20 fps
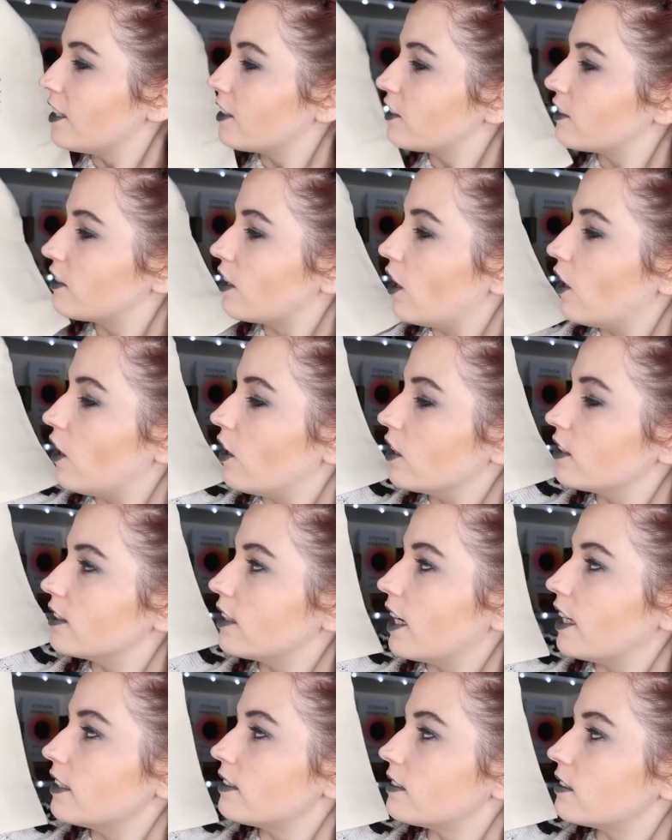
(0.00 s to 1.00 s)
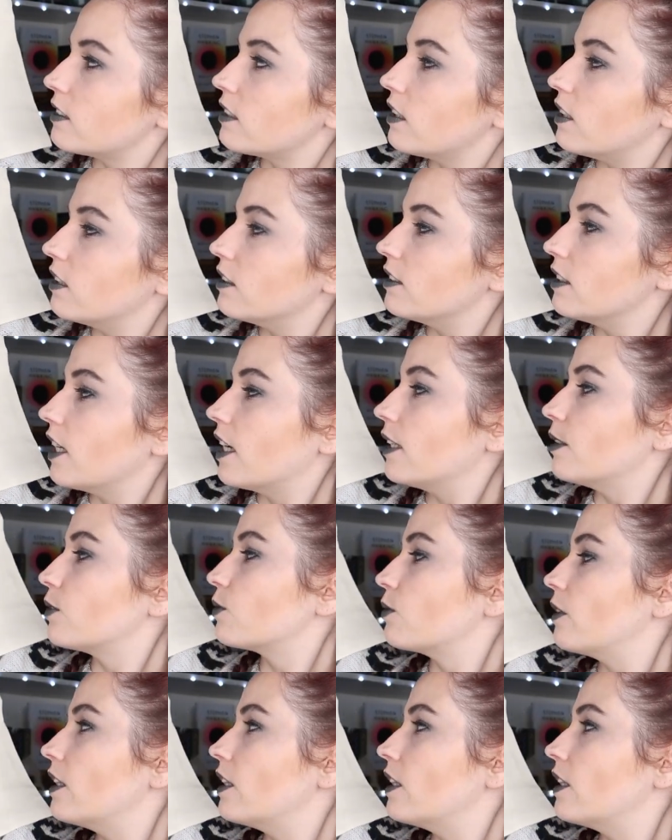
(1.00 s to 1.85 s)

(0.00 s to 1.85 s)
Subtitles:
So that's a nice